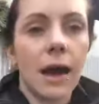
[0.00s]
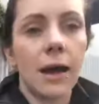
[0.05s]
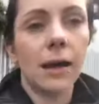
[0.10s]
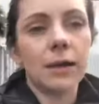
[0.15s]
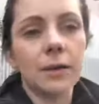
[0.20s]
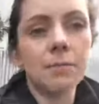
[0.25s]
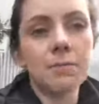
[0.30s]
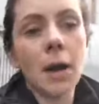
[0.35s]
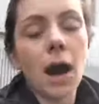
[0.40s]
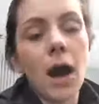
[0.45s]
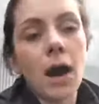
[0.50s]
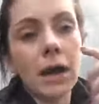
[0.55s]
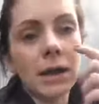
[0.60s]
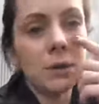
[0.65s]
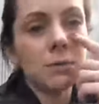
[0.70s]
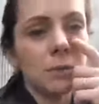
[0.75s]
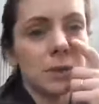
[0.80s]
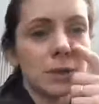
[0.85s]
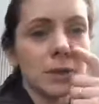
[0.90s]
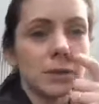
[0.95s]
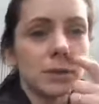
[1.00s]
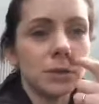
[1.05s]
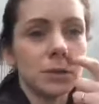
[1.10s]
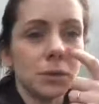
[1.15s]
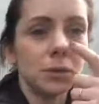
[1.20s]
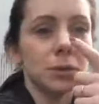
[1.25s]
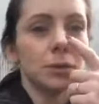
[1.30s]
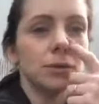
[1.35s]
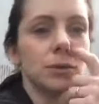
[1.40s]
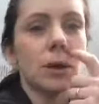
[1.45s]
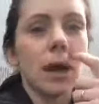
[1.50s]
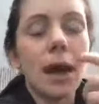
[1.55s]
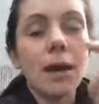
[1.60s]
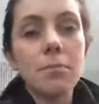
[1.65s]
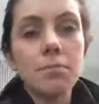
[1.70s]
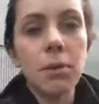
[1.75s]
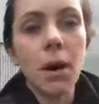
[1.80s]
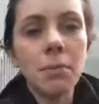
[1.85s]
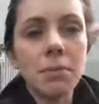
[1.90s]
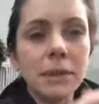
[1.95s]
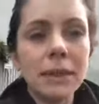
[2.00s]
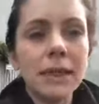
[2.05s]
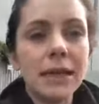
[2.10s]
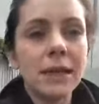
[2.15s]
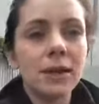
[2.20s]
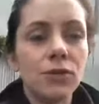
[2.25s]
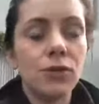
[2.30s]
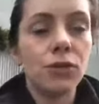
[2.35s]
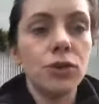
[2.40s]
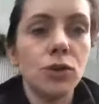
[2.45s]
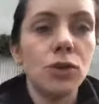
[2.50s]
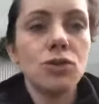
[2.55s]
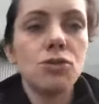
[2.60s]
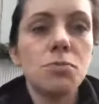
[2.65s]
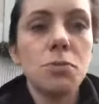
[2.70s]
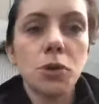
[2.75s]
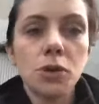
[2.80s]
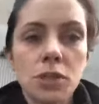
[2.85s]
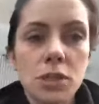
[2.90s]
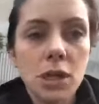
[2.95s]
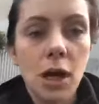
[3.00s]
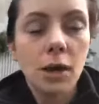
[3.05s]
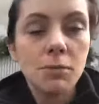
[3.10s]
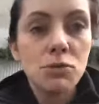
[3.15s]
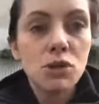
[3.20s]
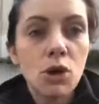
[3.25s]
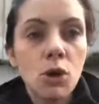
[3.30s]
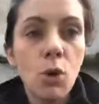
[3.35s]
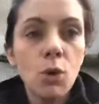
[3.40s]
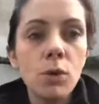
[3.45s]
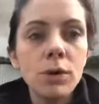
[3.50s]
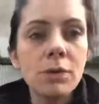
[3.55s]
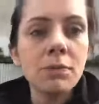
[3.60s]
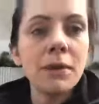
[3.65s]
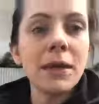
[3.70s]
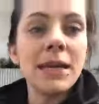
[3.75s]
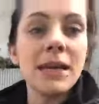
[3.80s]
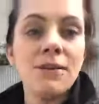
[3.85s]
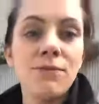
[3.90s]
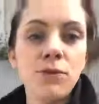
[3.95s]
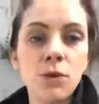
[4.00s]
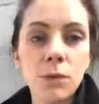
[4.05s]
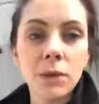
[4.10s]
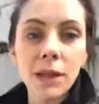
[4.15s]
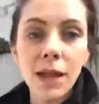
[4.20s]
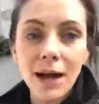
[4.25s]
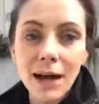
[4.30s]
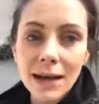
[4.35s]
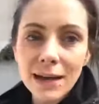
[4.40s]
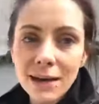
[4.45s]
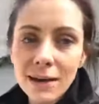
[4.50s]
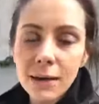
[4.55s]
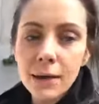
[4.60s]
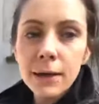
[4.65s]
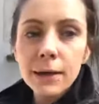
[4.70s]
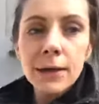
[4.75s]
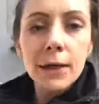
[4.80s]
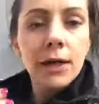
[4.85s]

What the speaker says: I will pop a link for you to book a time to call with me if you would like.